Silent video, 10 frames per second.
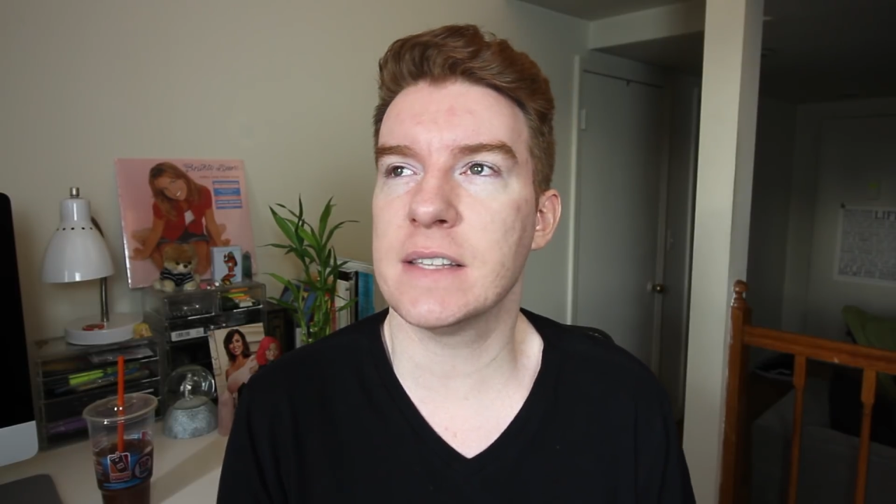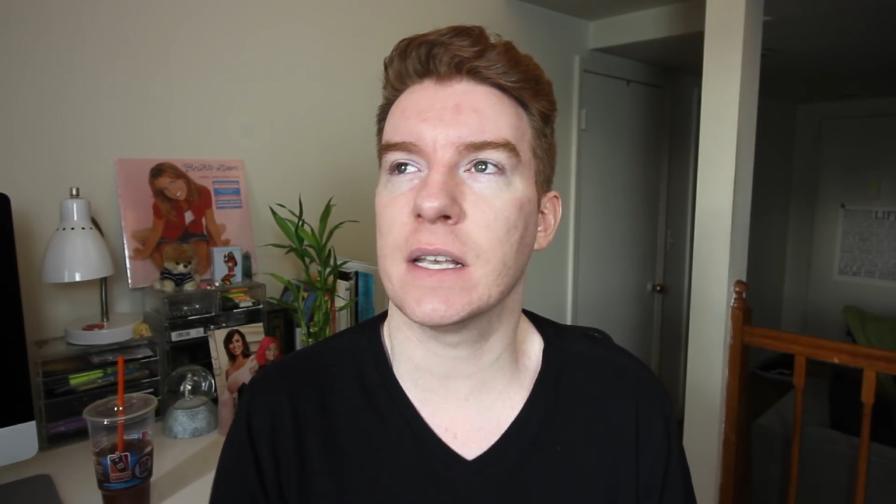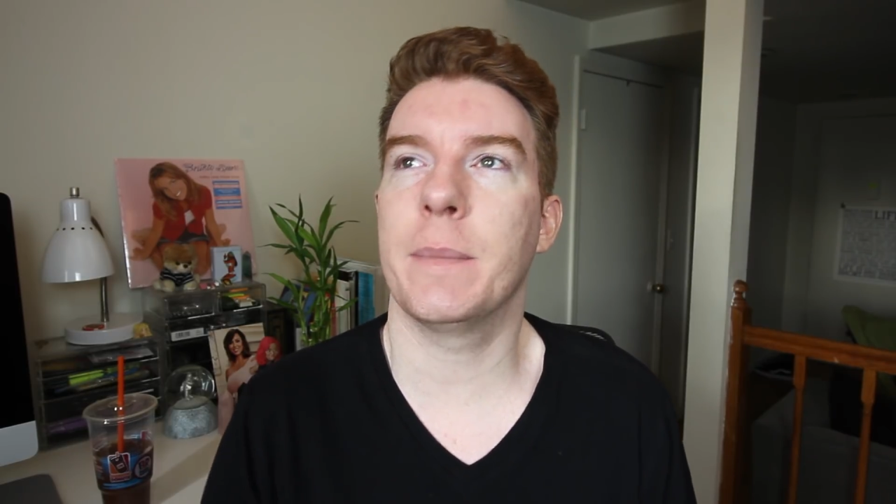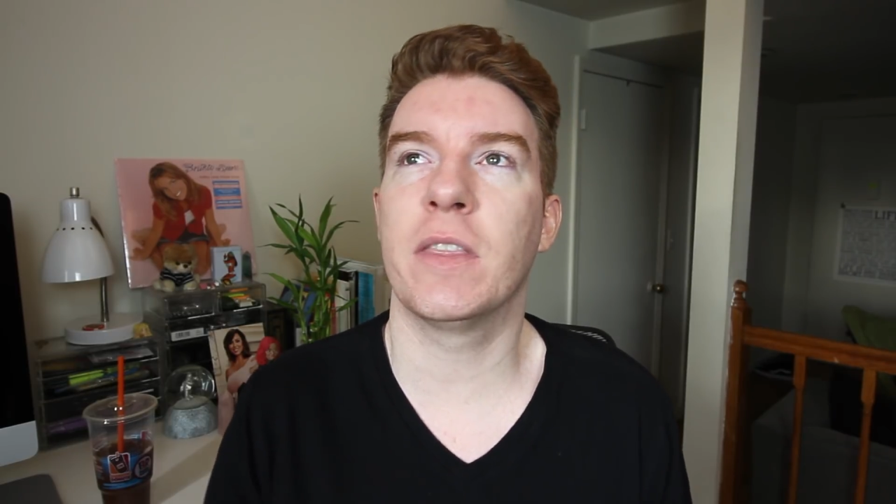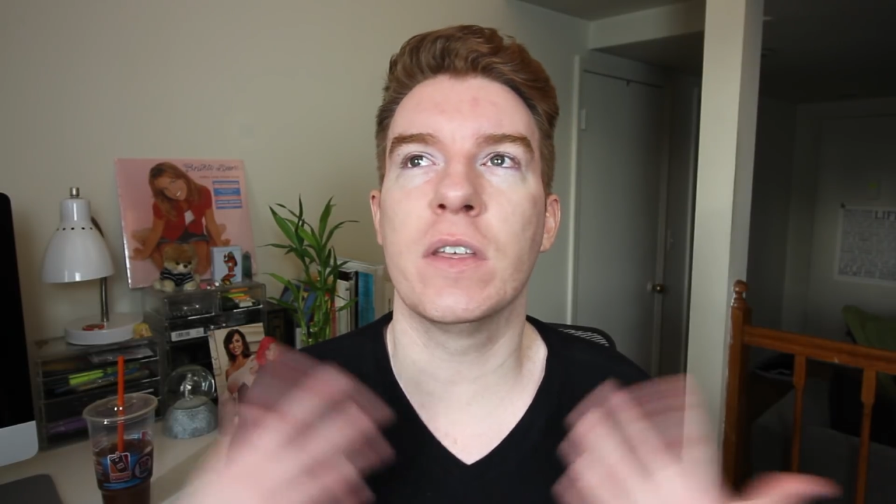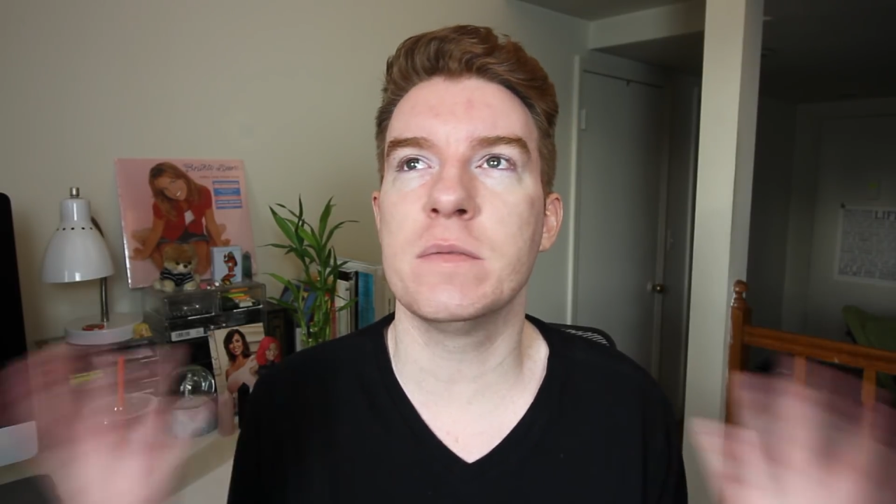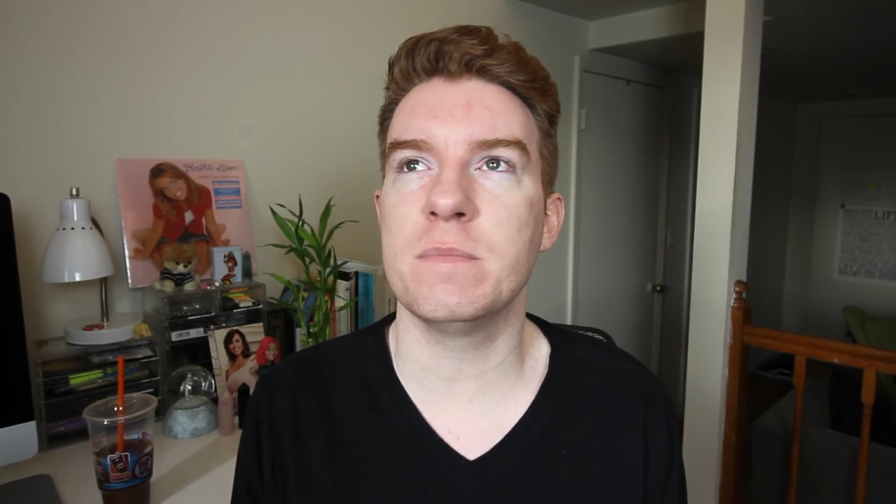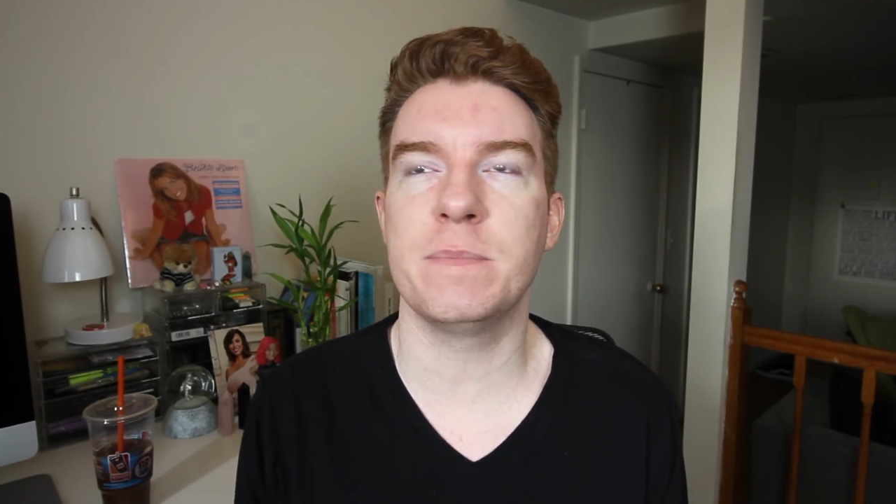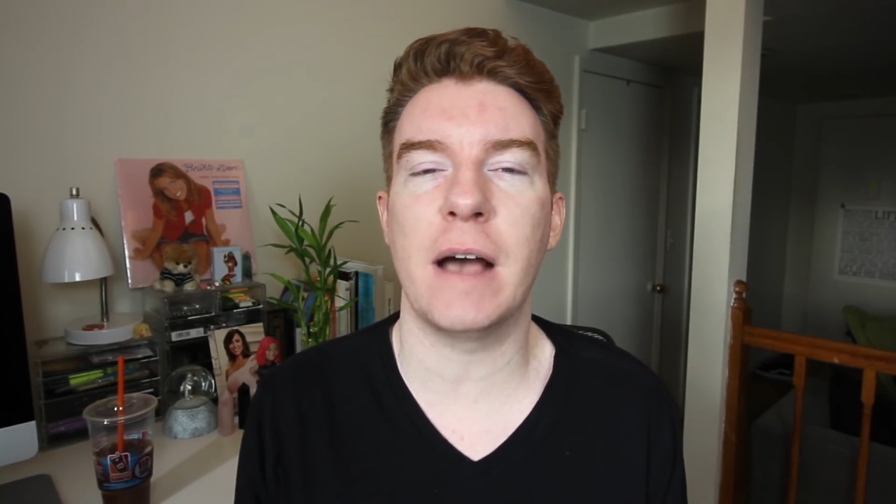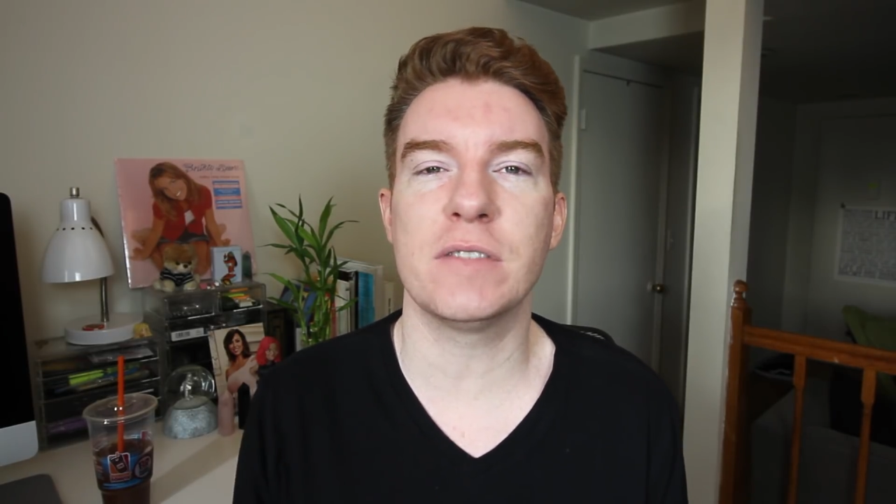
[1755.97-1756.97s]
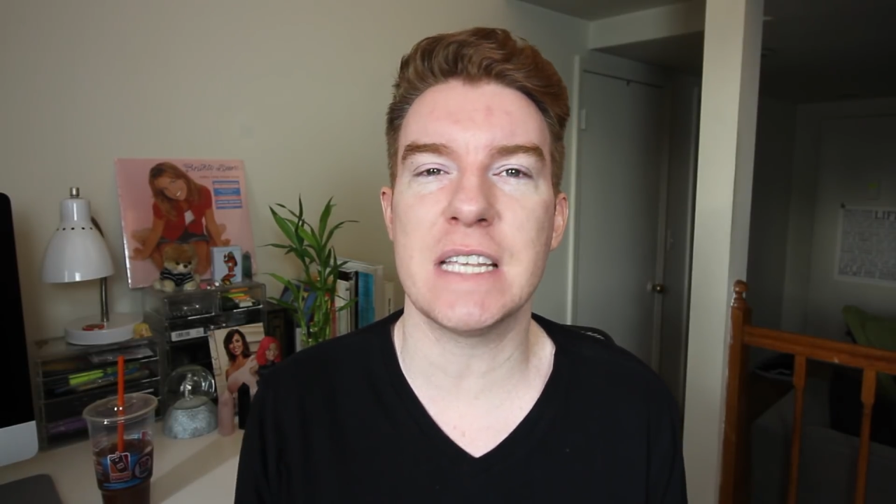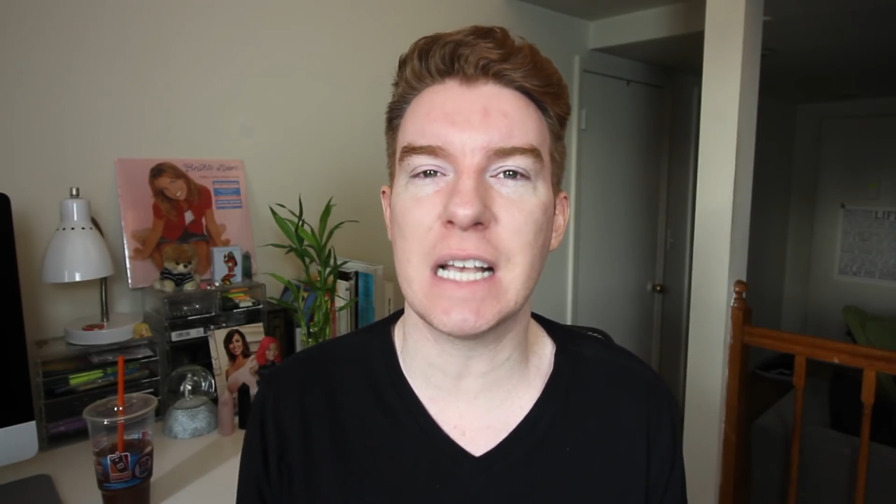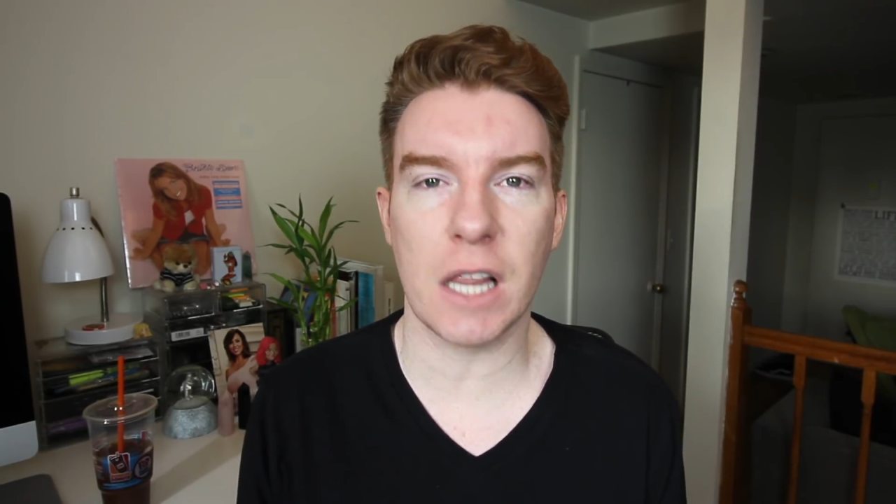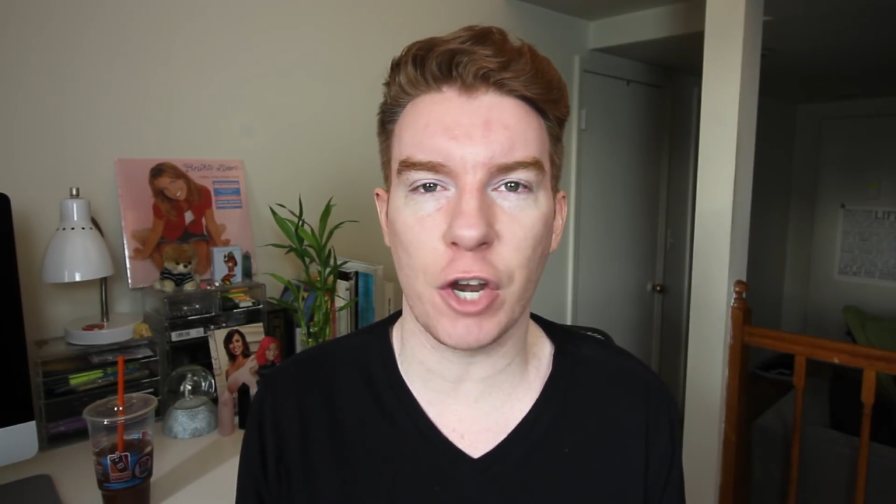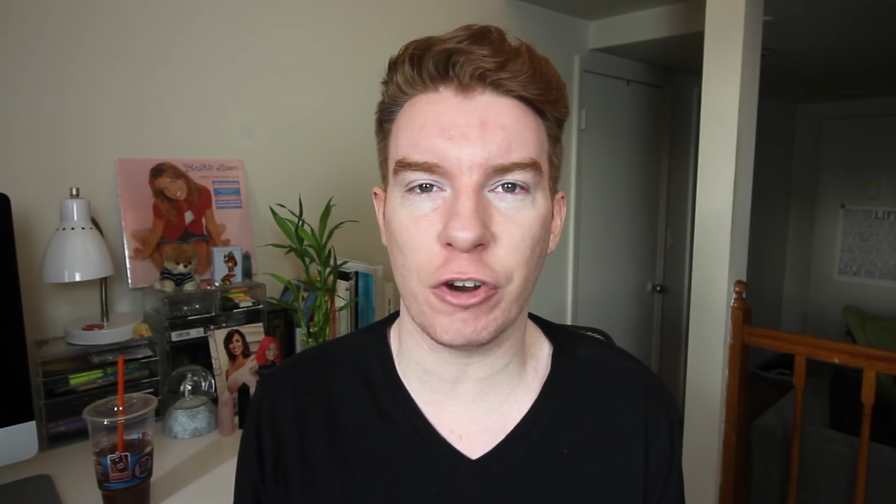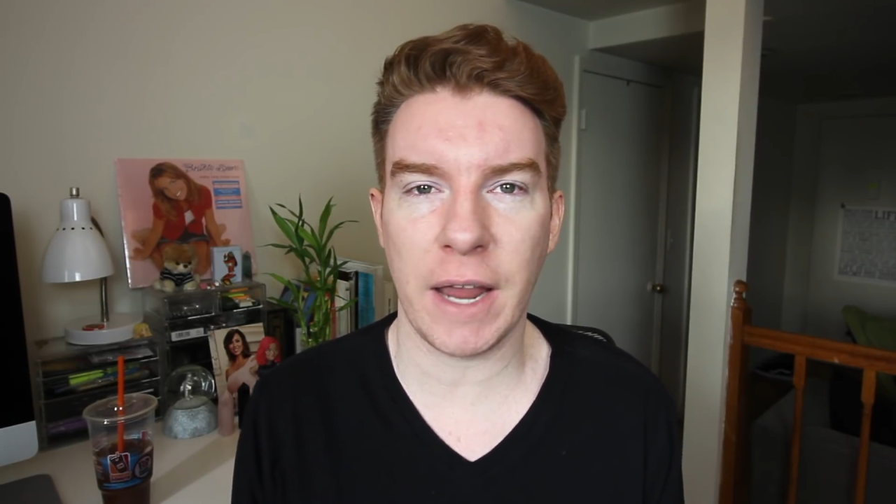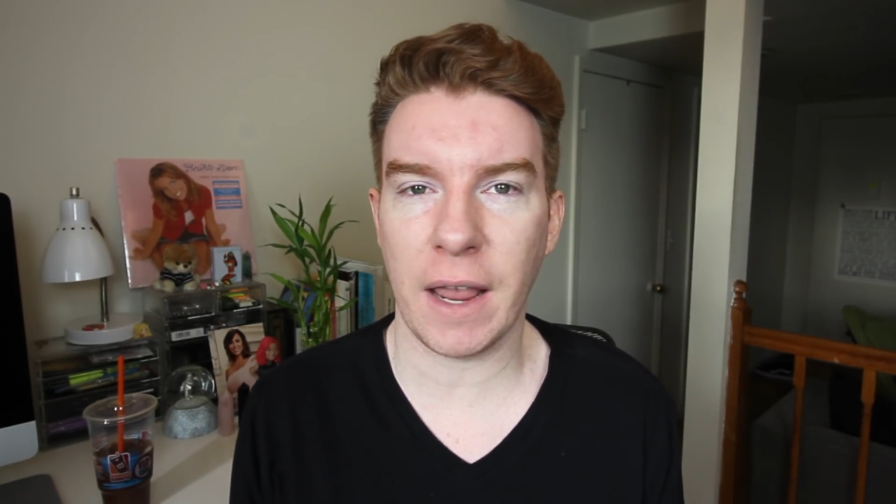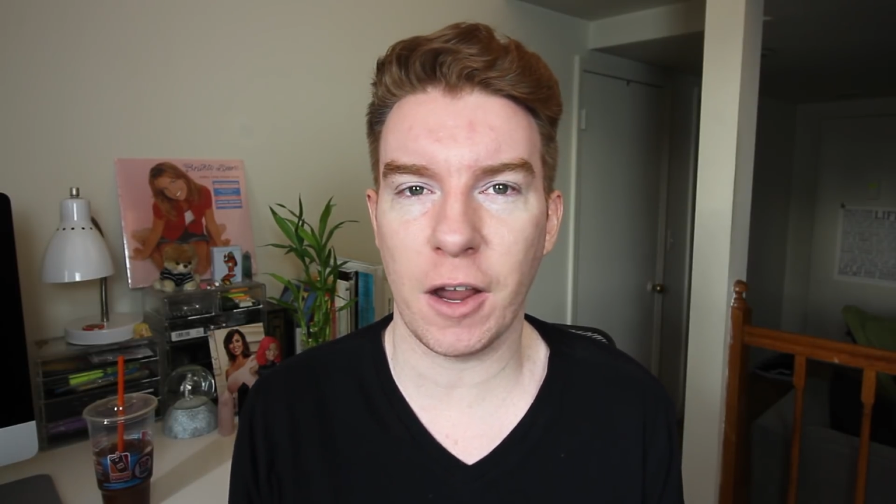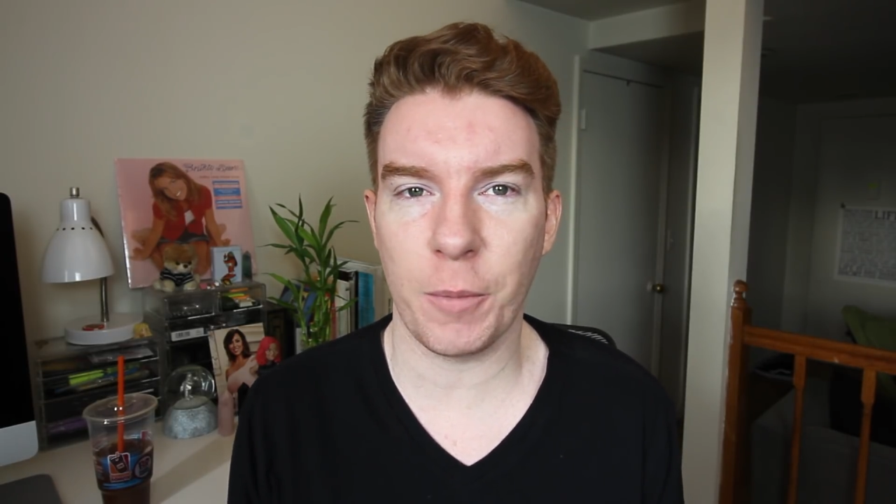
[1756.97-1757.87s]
decluttering